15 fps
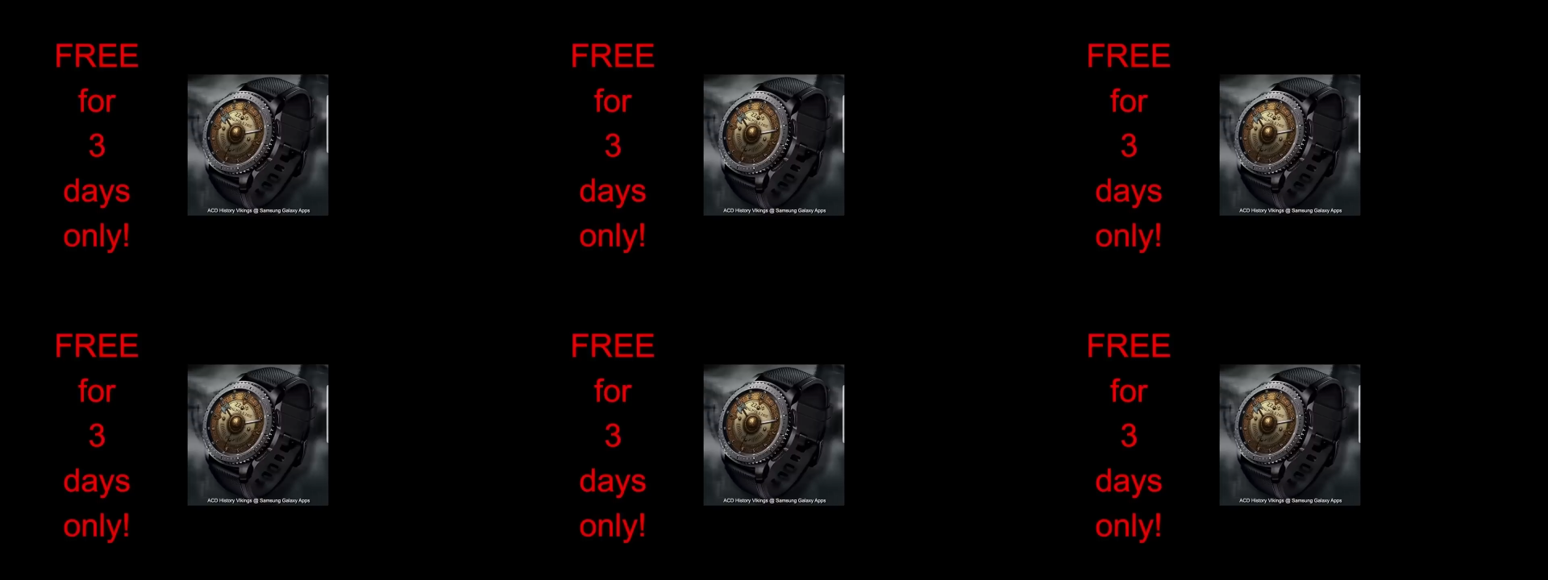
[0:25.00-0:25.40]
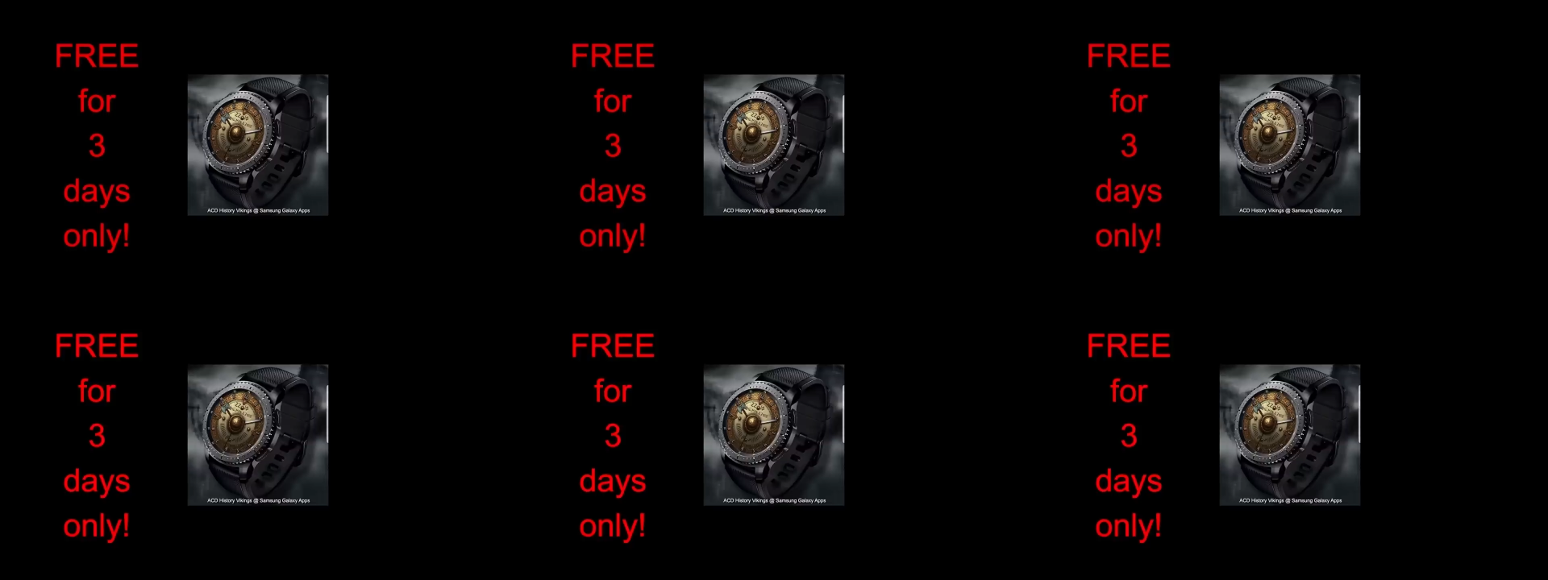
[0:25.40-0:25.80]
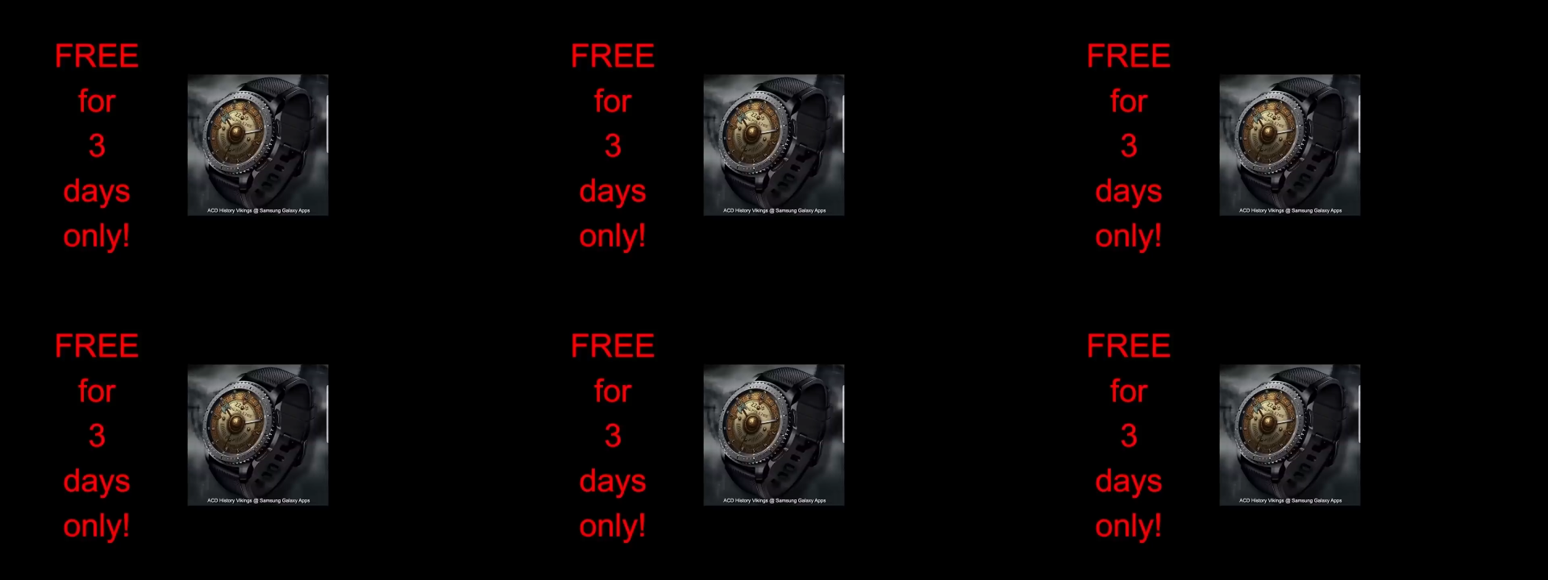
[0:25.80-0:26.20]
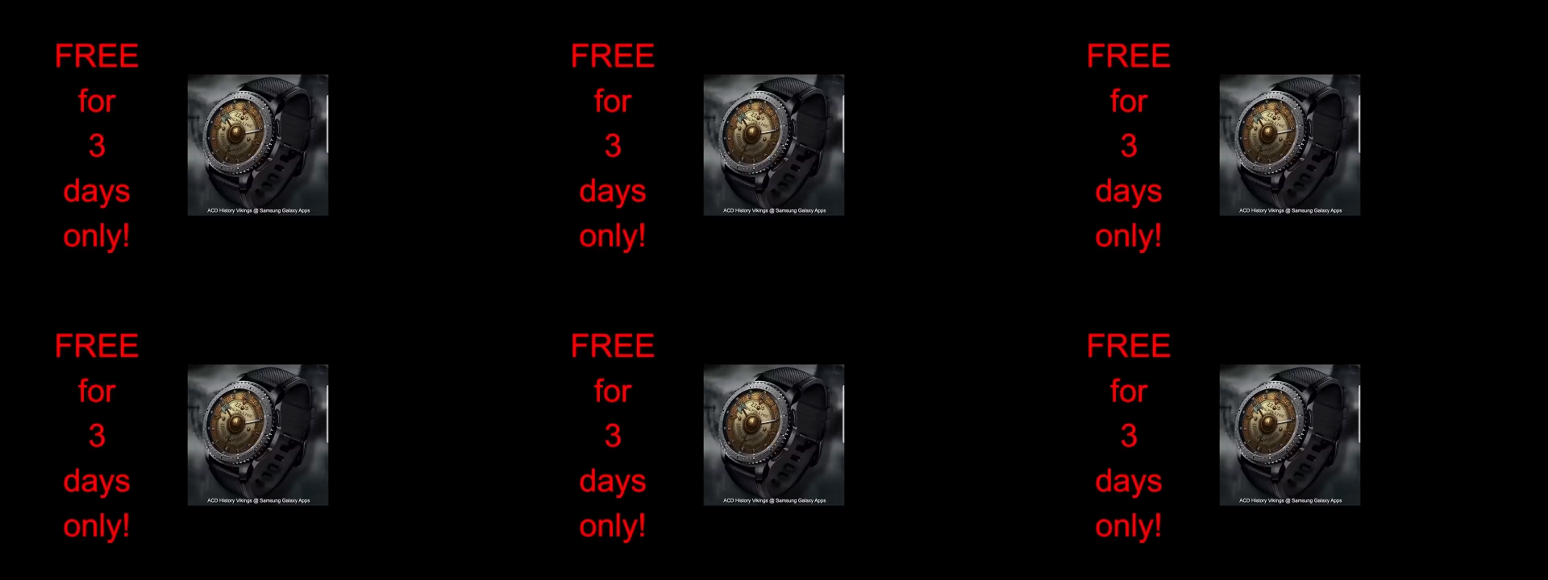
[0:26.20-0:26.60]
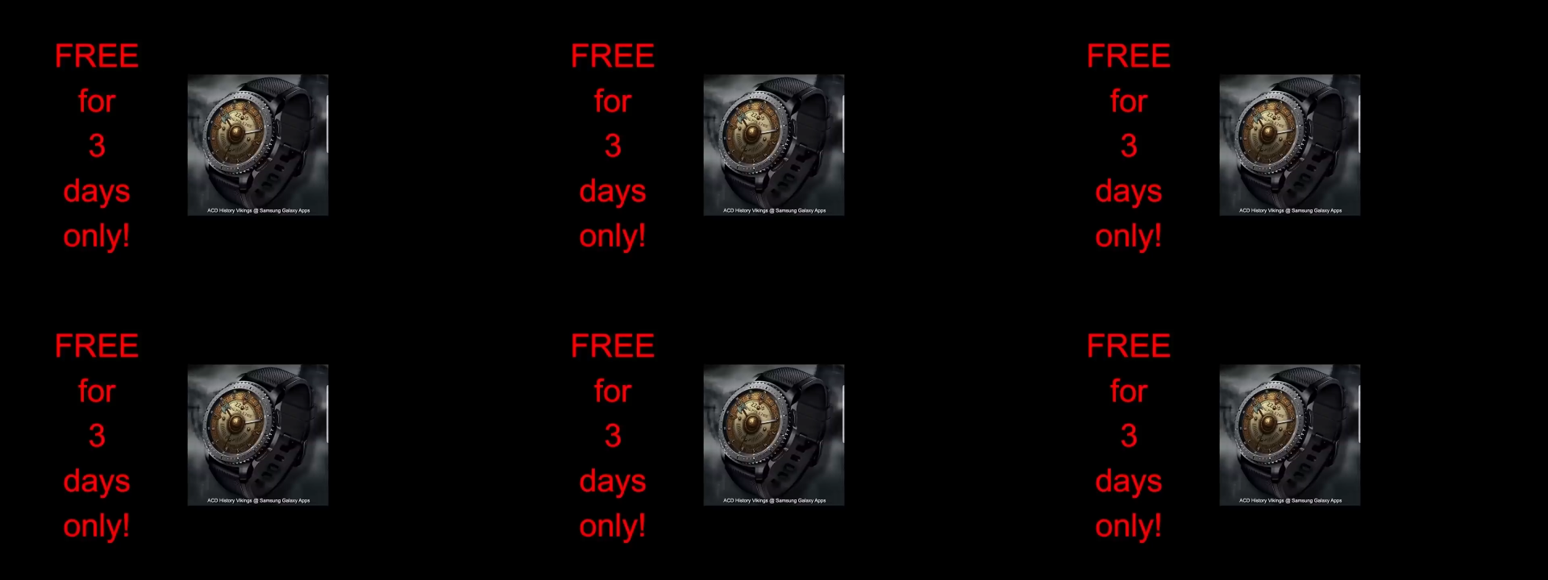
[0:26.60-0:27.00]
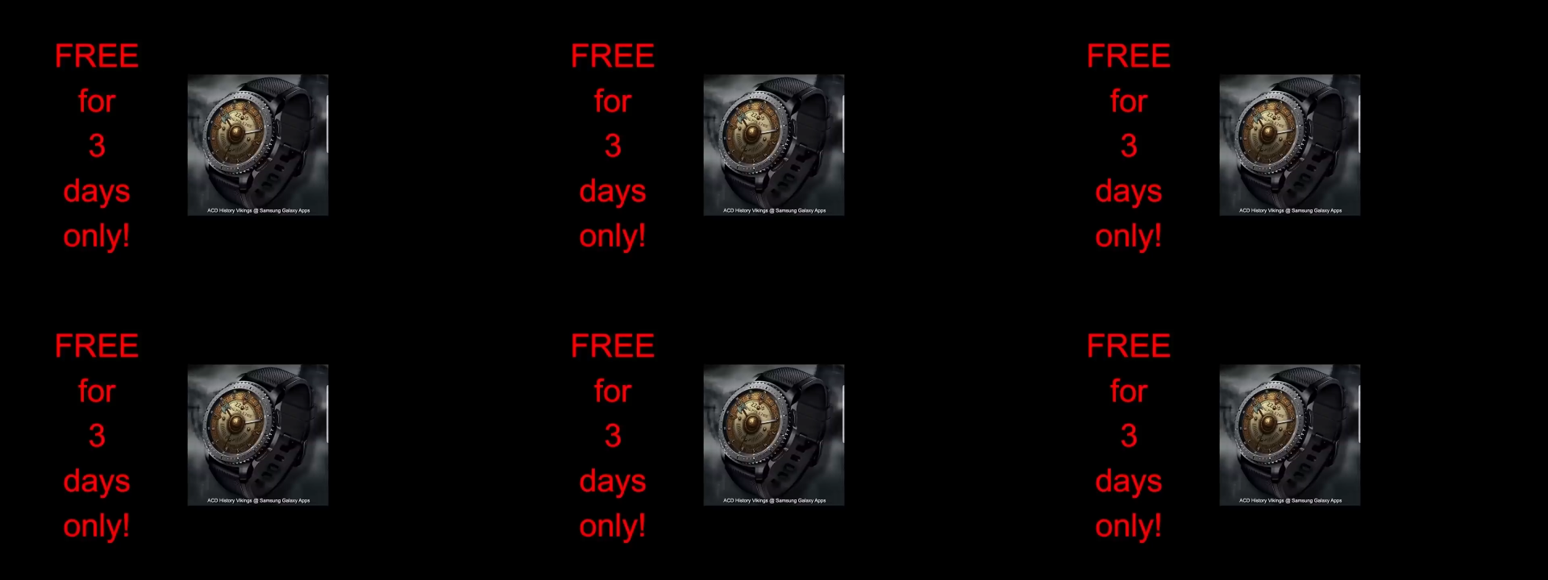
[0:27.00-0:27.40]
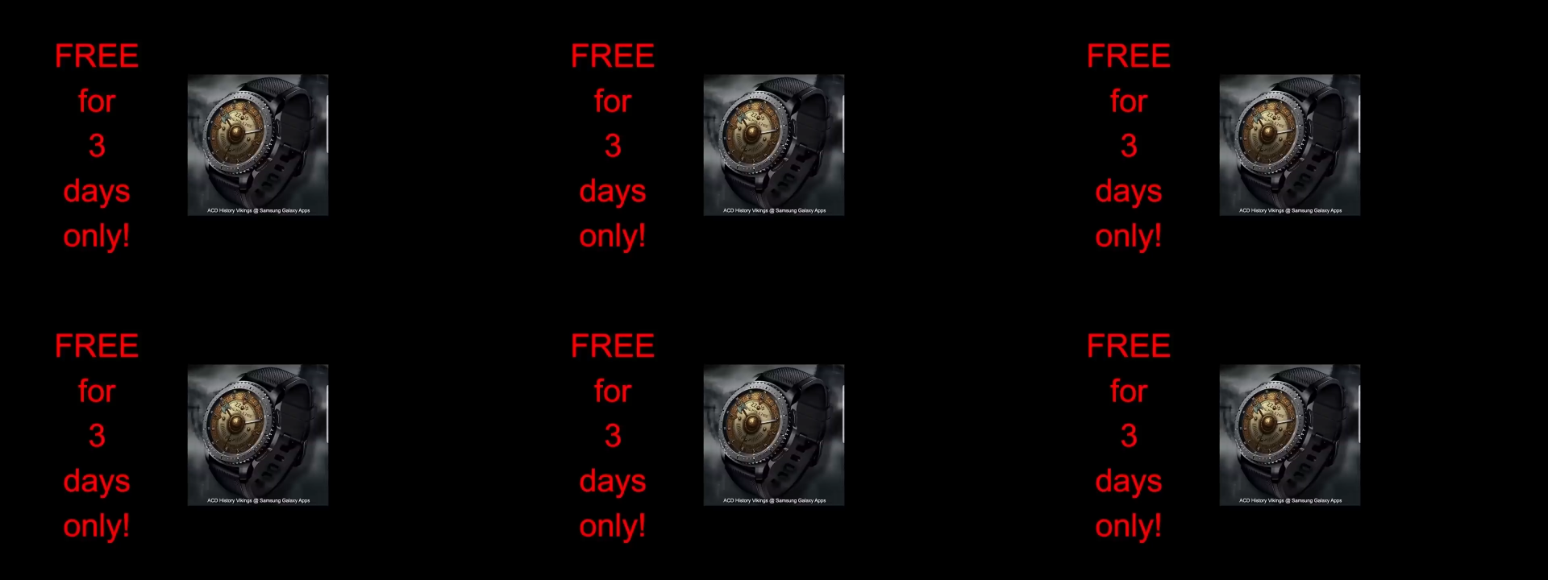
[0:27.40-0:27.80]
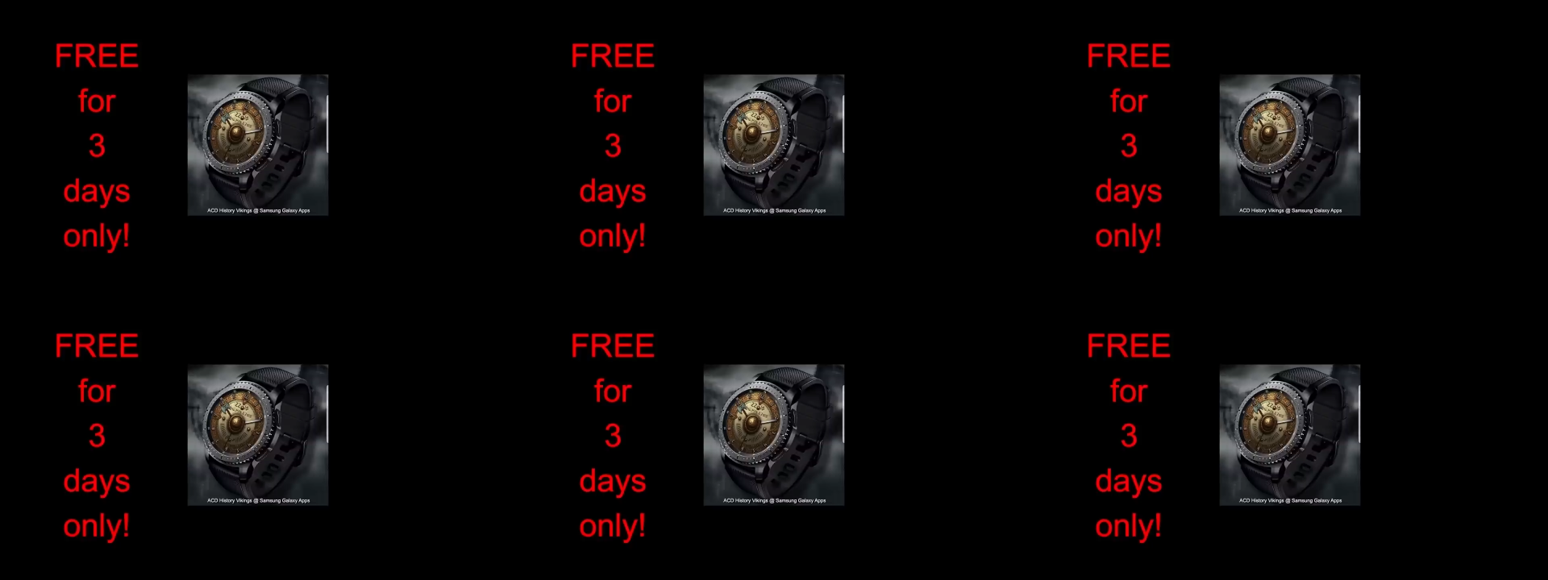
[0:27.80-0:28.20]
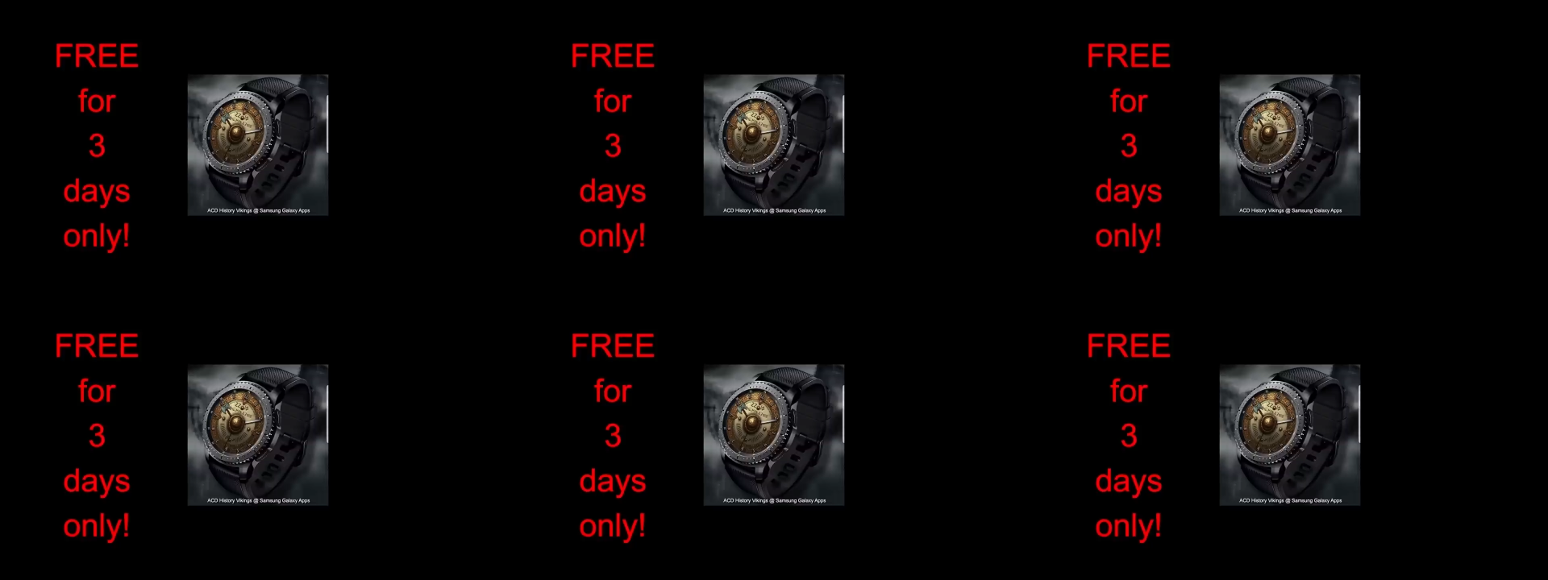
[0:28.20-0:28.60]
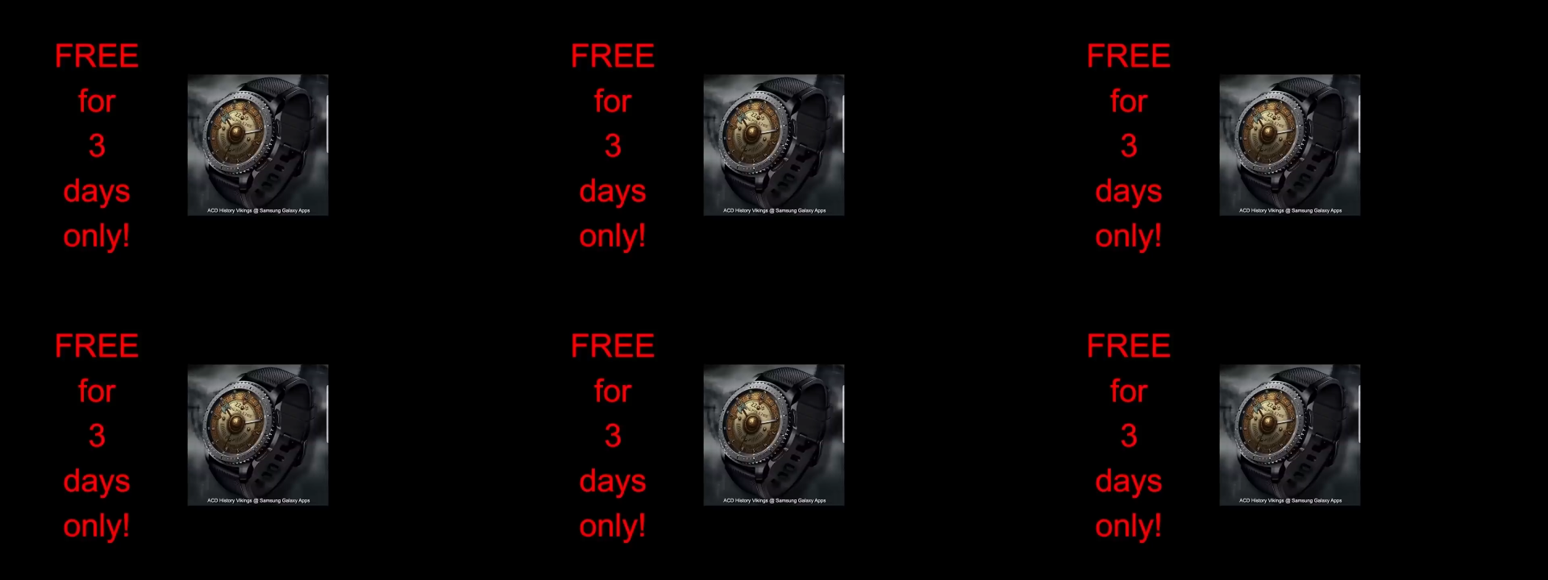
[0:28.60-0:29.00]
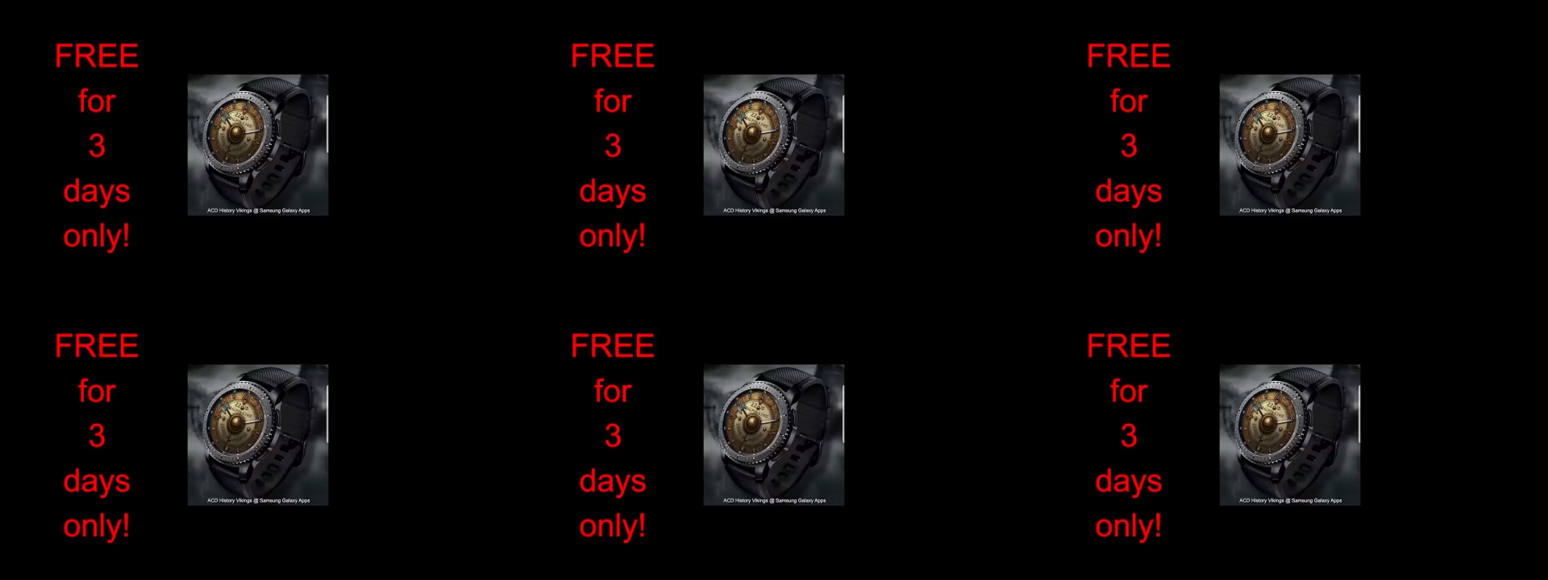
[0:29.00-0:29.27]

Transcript: No face is visible, so there are no lips to read.